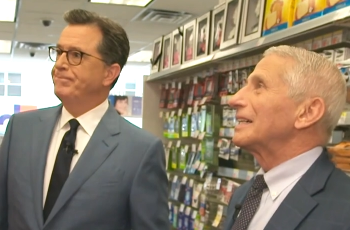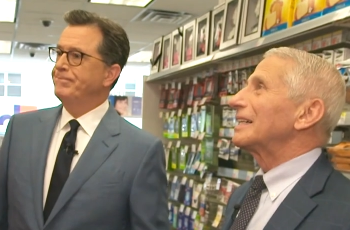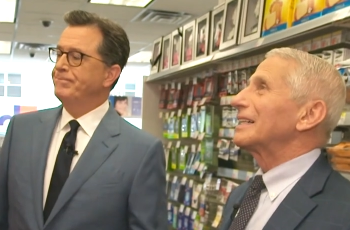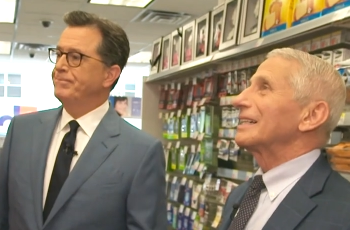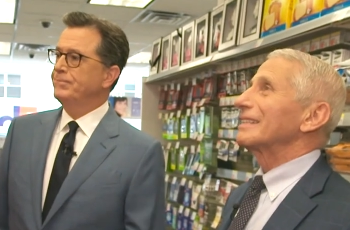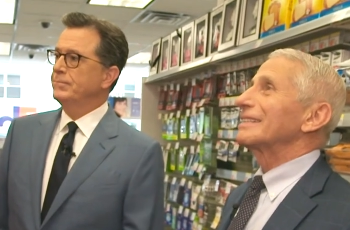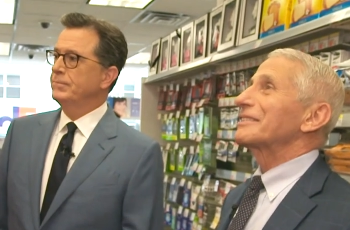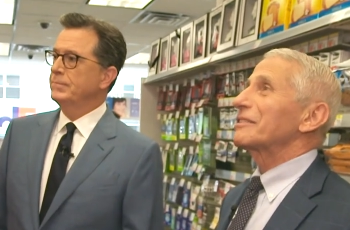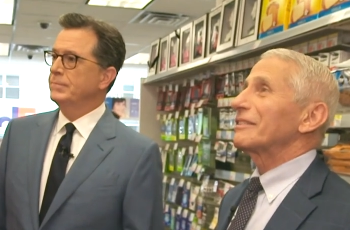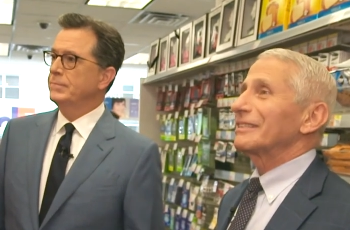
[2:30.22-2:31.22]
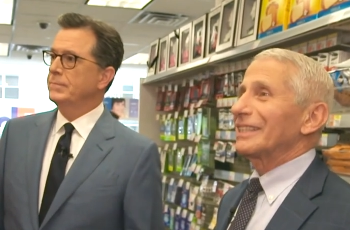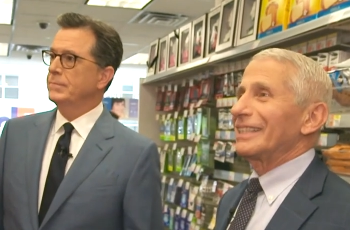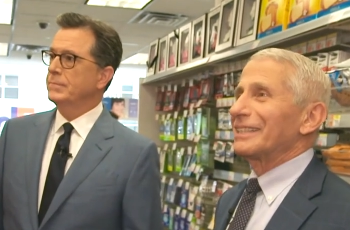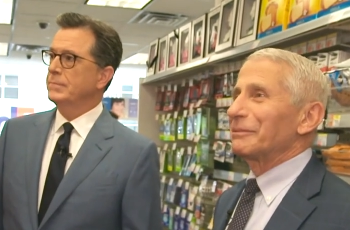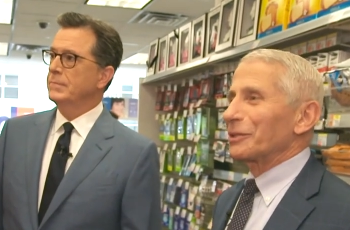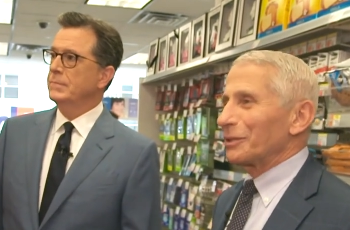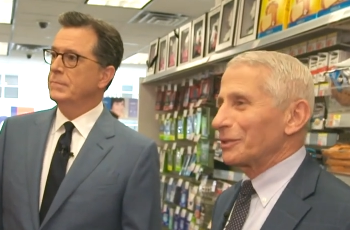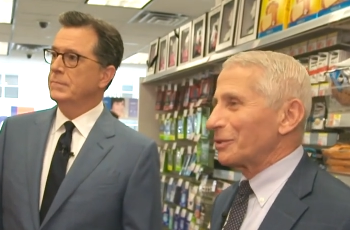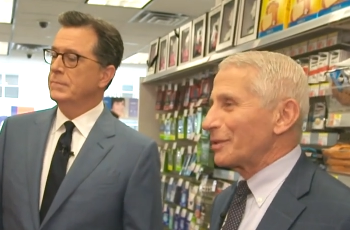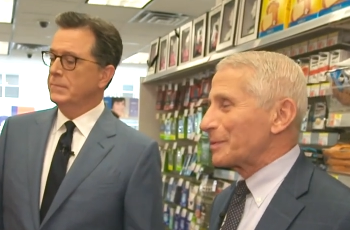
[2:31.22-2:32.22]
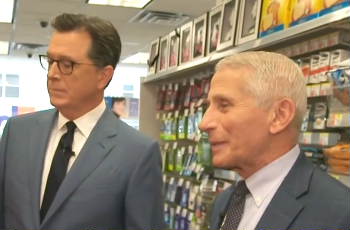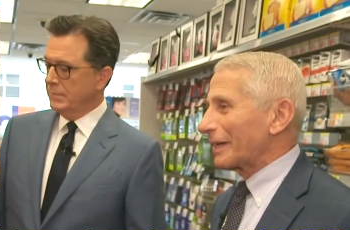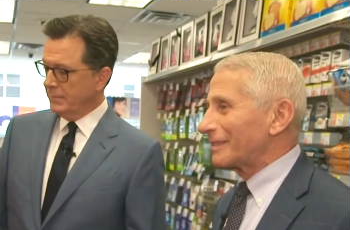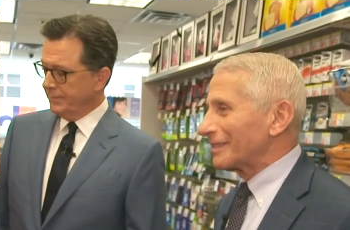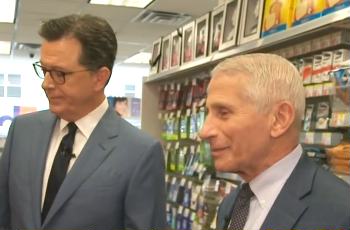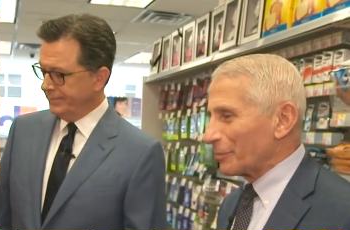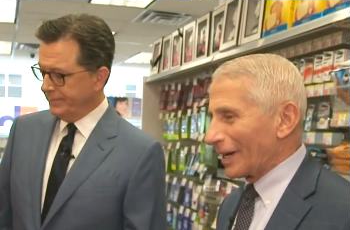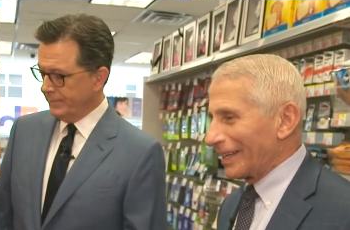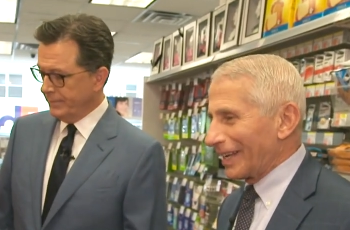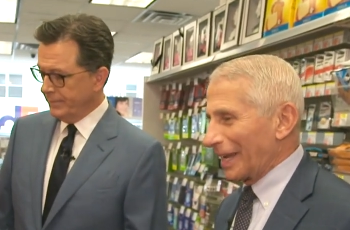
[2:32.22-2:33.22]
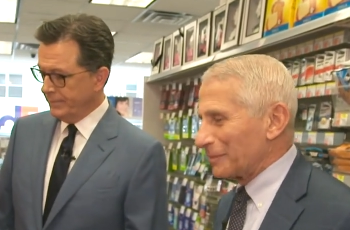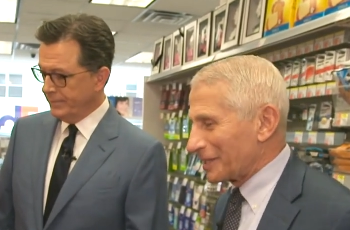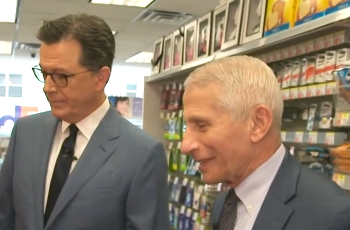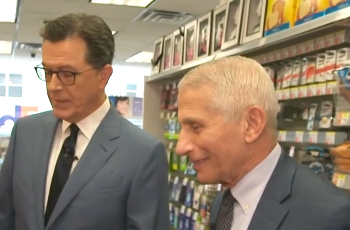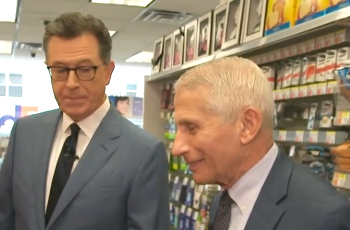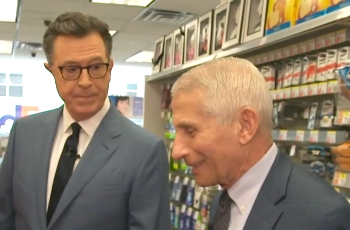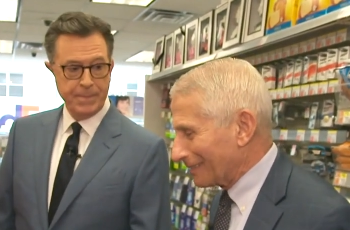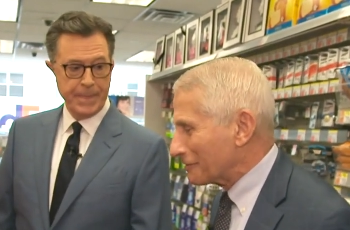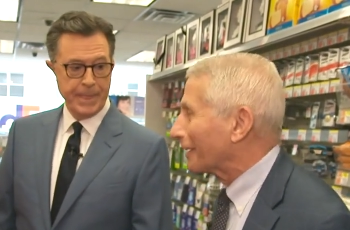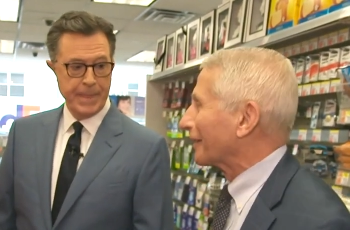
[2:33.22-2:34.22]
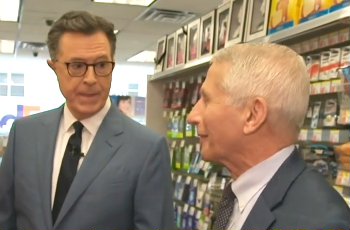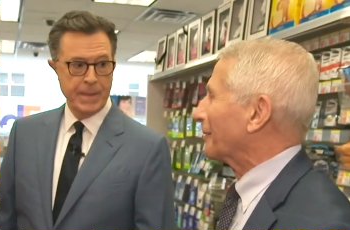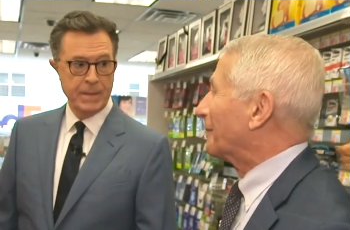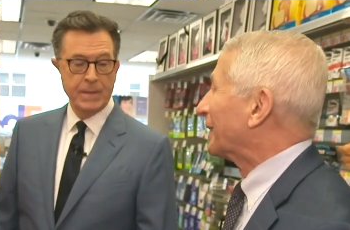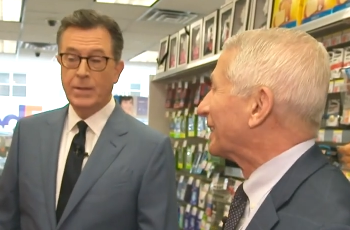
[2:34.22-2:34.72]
Speaker 1: Uh, certainly, with all due respect to the brand names here, yep. none of them.